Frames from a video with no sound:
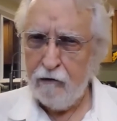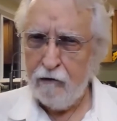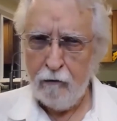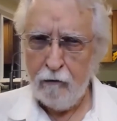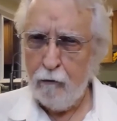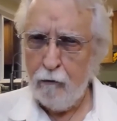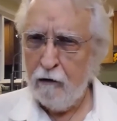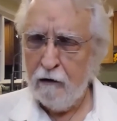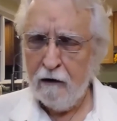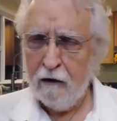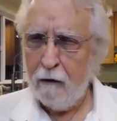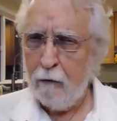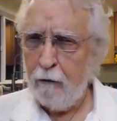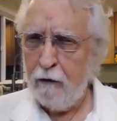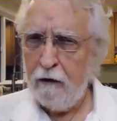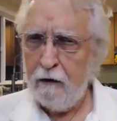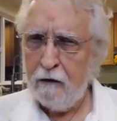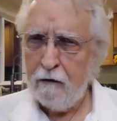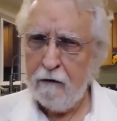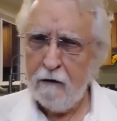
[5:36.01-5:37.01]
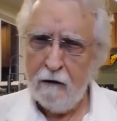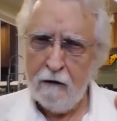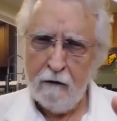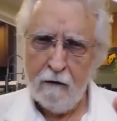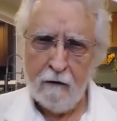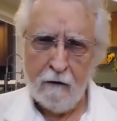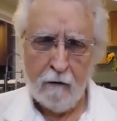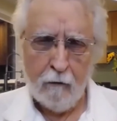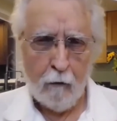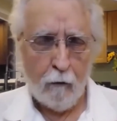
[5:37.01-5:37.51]
too glary and
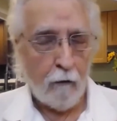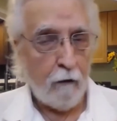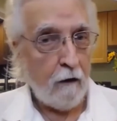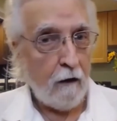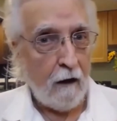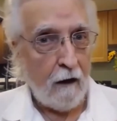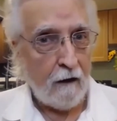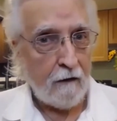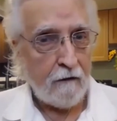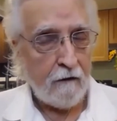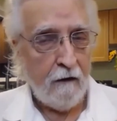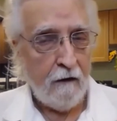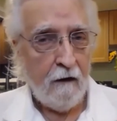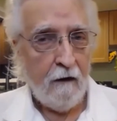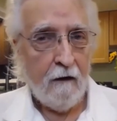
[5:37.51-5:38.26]
or not,